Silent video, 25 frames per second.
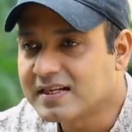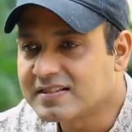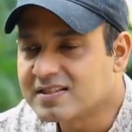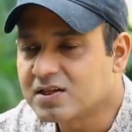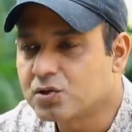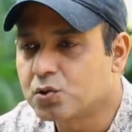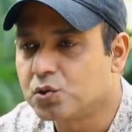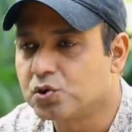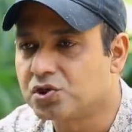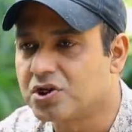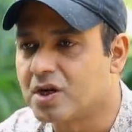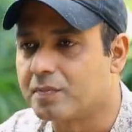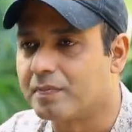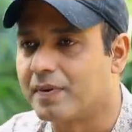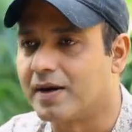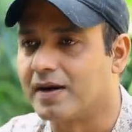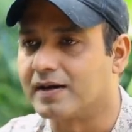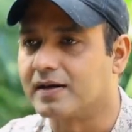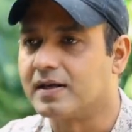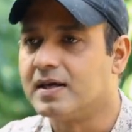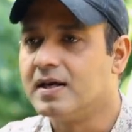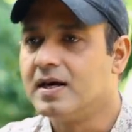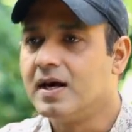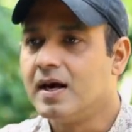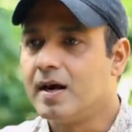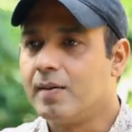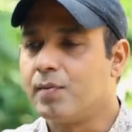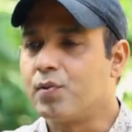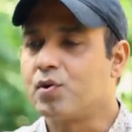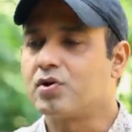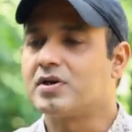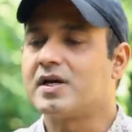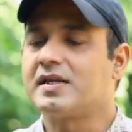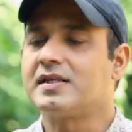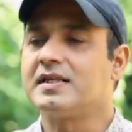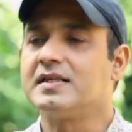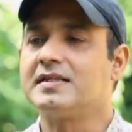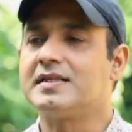that's a crucial part. Yeah.
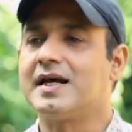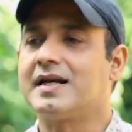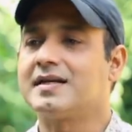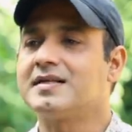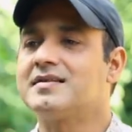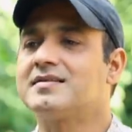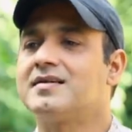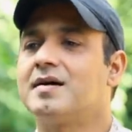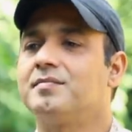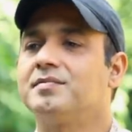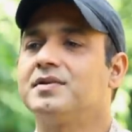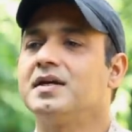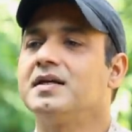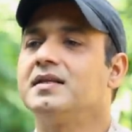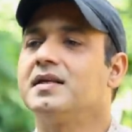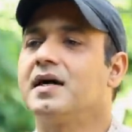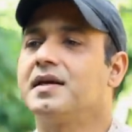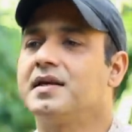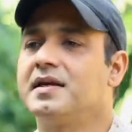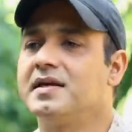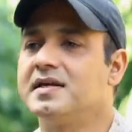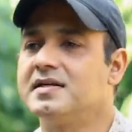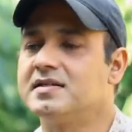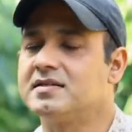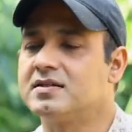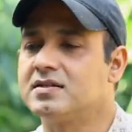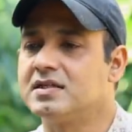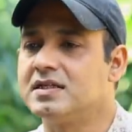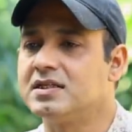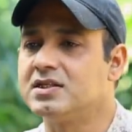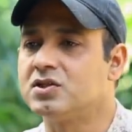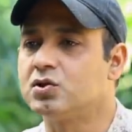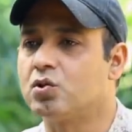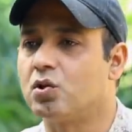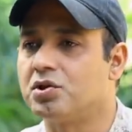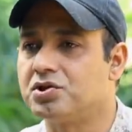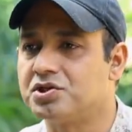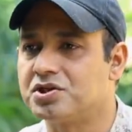Because I think that is something that he
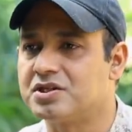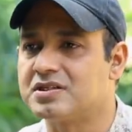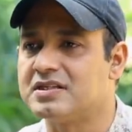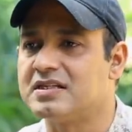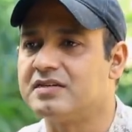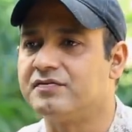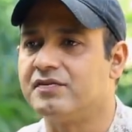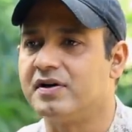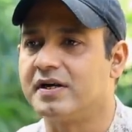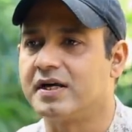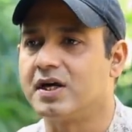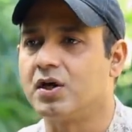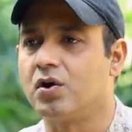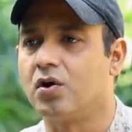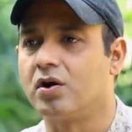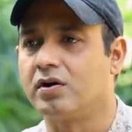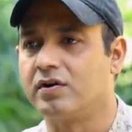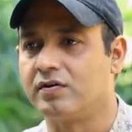is consciously working